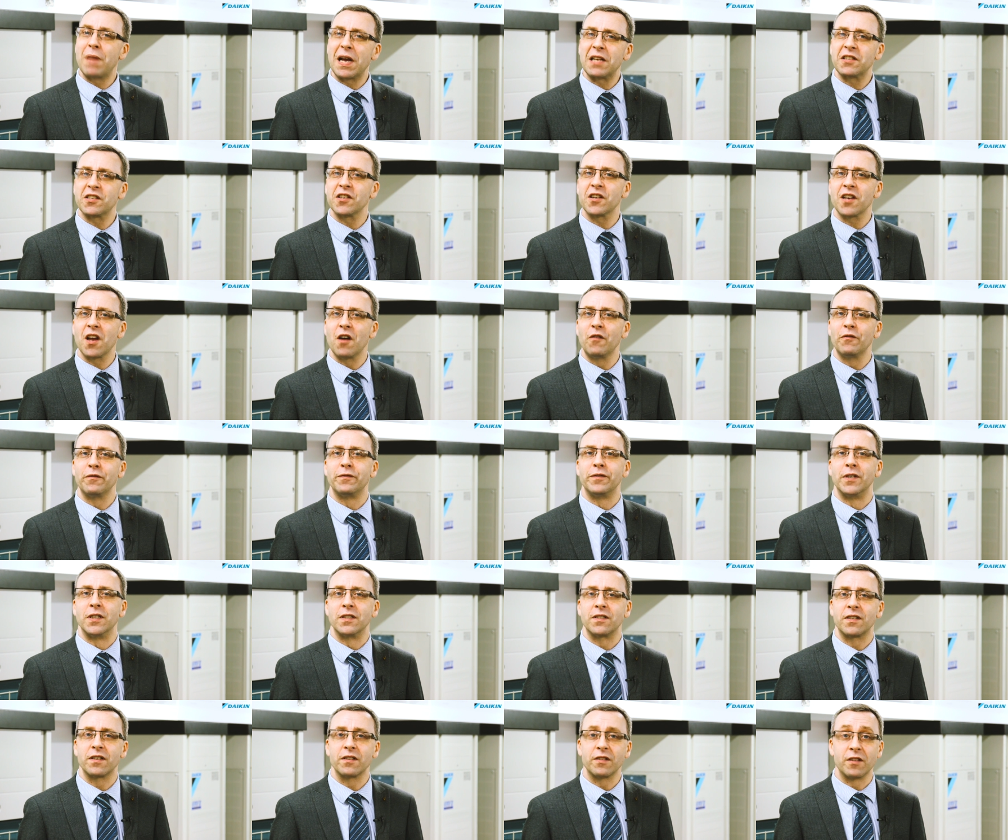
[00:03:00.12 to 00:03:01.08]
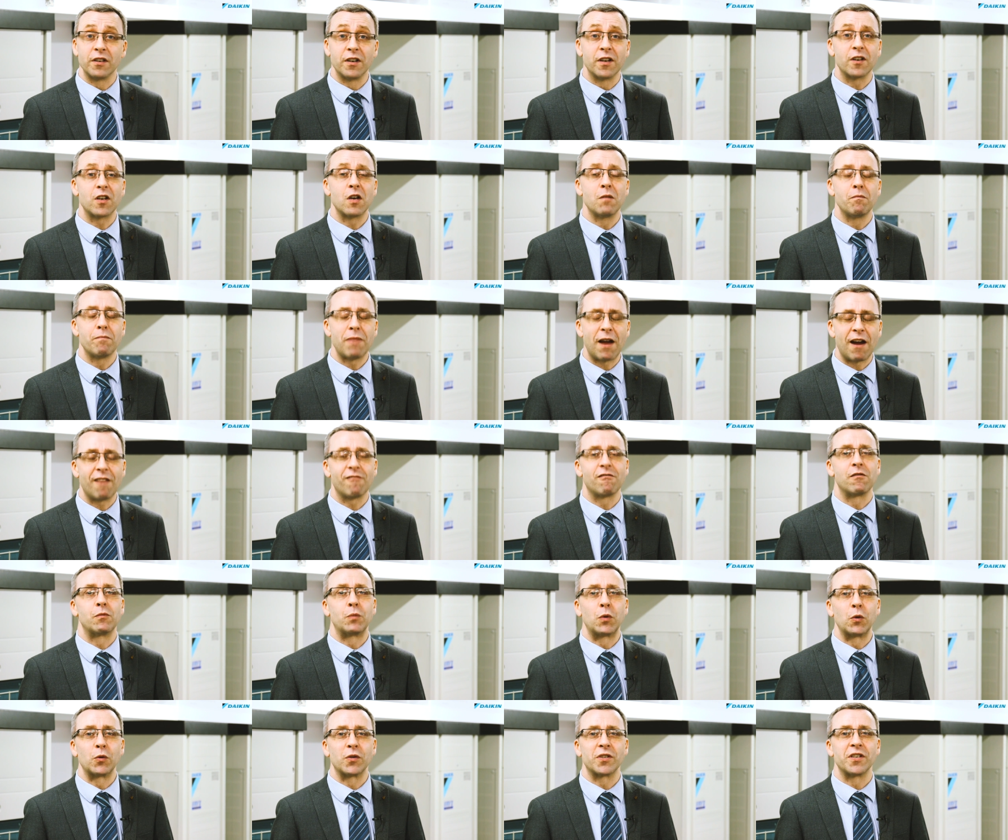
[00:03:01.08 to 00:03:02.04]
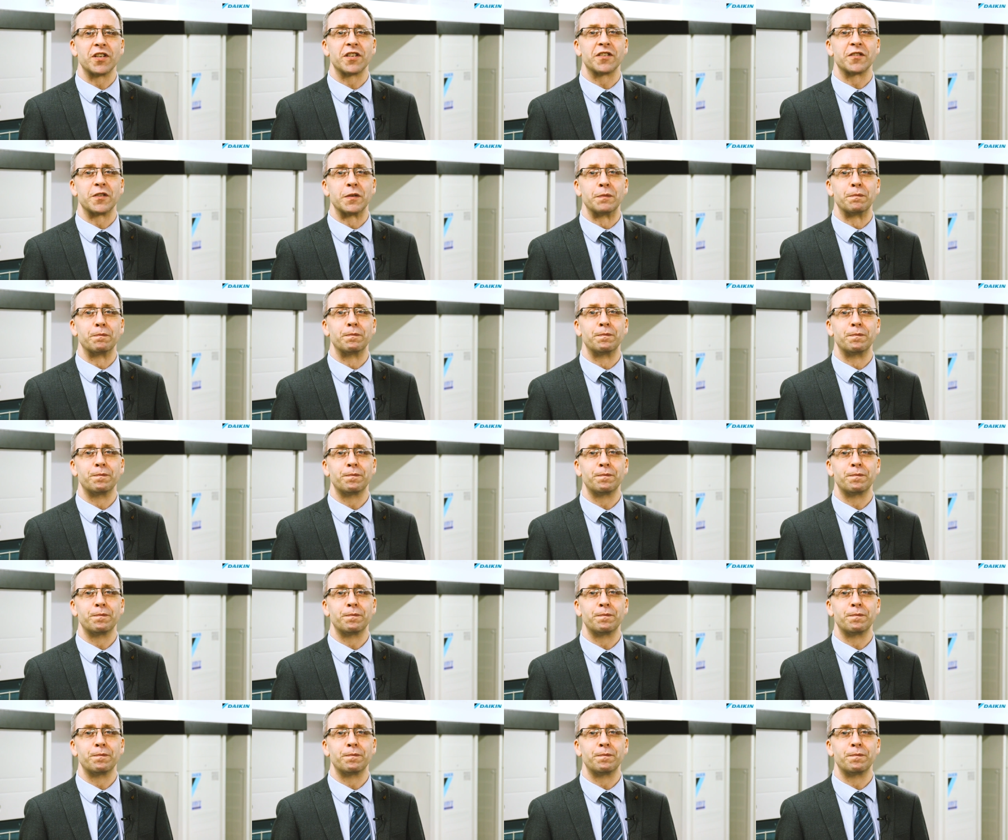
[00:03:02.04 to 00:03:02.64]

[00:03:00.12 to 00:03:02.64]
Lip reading: better comfort than a comparable system.